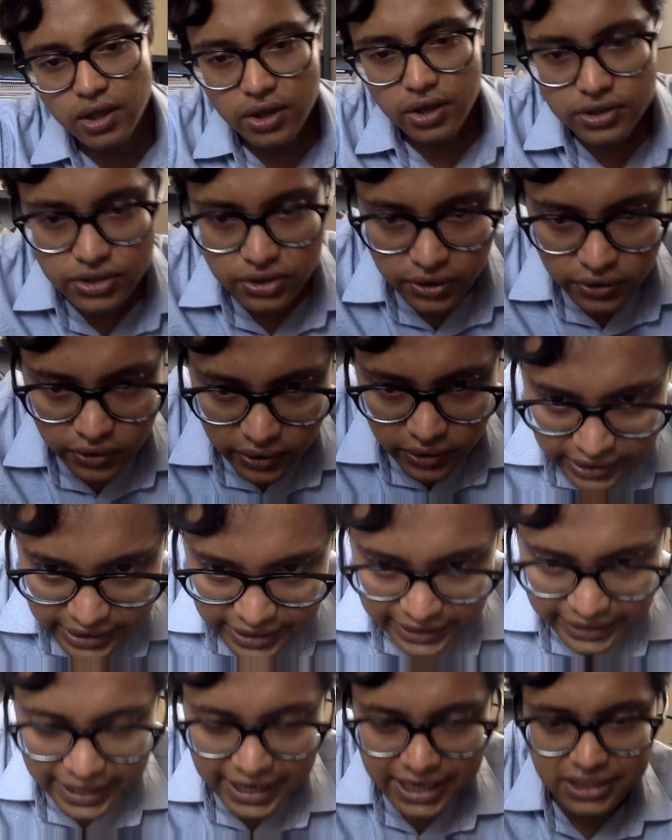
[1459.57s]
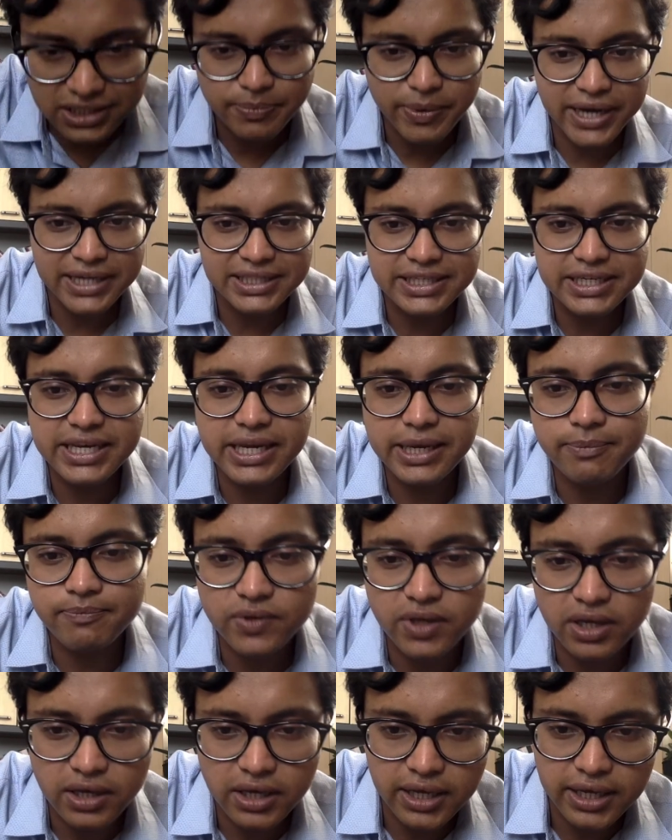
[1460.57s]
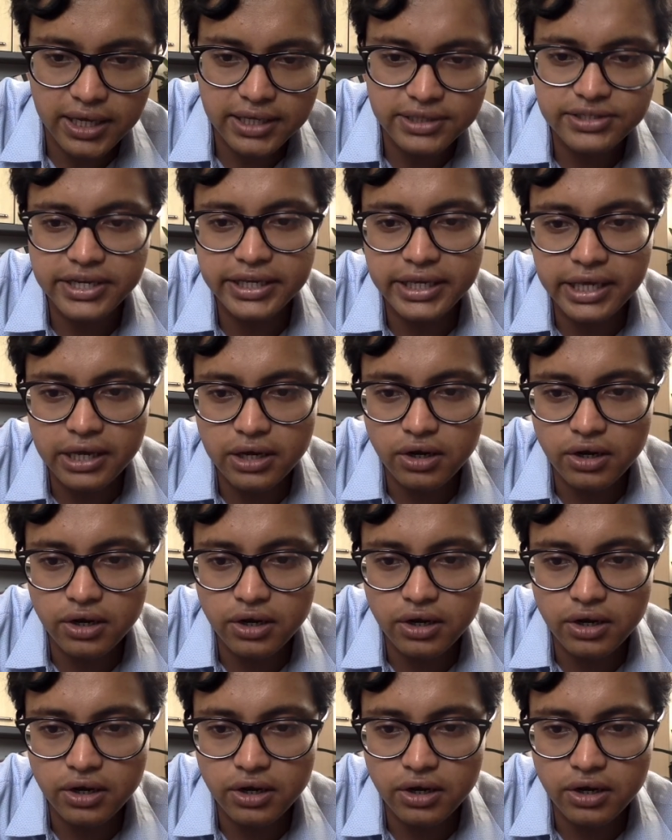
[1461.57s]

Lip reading: So in a case by the name J.K.